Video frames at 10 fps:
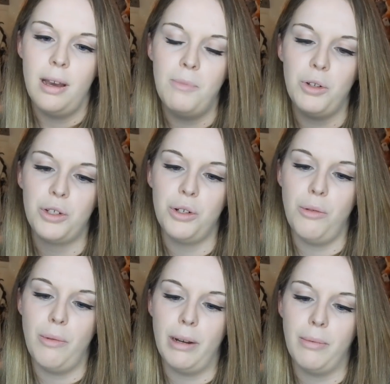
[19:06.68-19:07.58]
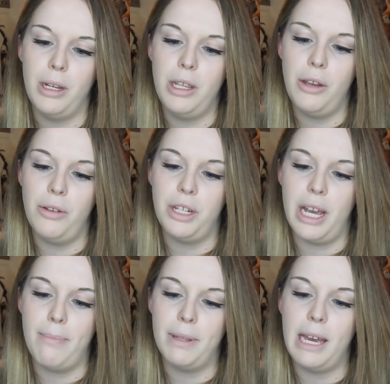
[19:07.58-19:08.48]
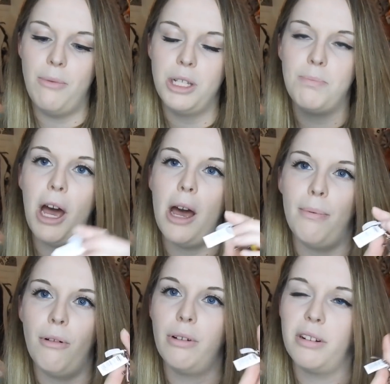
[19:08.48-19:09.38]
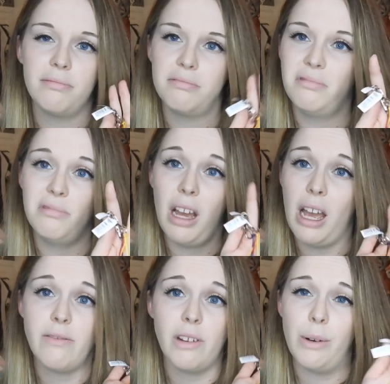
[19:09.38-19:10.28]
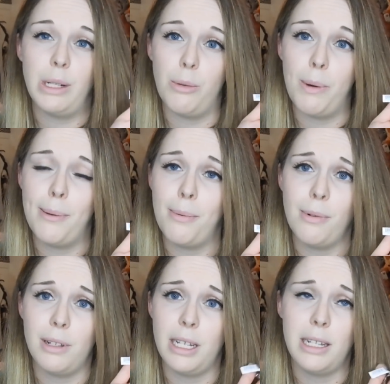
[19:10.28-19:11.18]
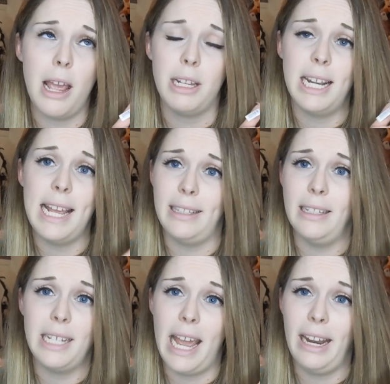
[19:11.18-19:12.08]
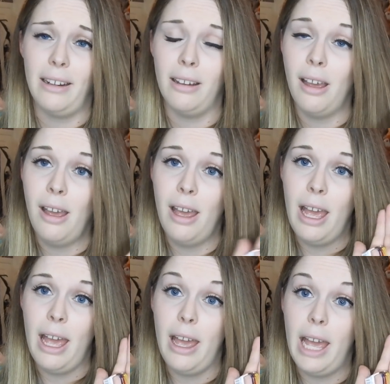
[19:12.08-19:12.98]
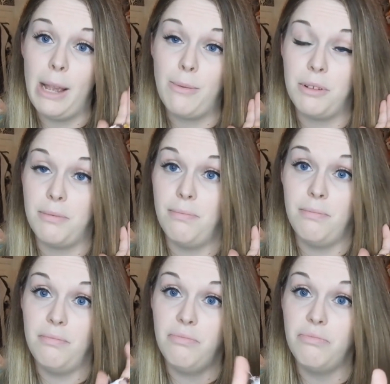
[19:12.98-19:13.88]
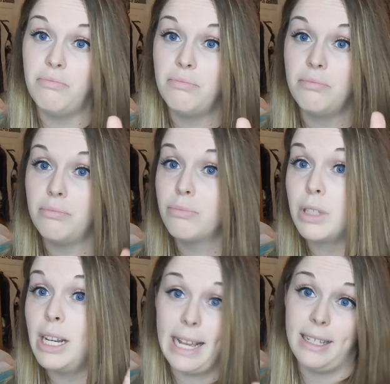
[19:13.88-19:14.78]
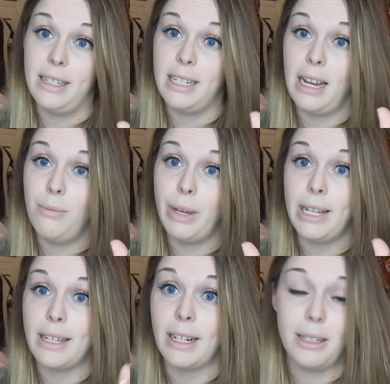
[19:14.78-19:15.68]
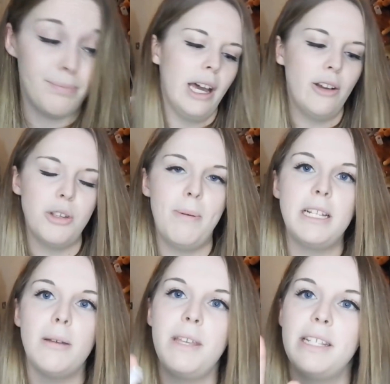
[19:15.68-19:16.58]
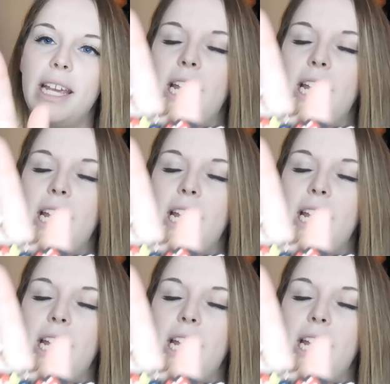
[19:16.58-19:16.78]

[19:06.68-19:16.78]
not sure what one I'm going to use yet, but that one's purple and I have no idea what purple was. It's less than 10. It was less than 10 basically. I also picked up this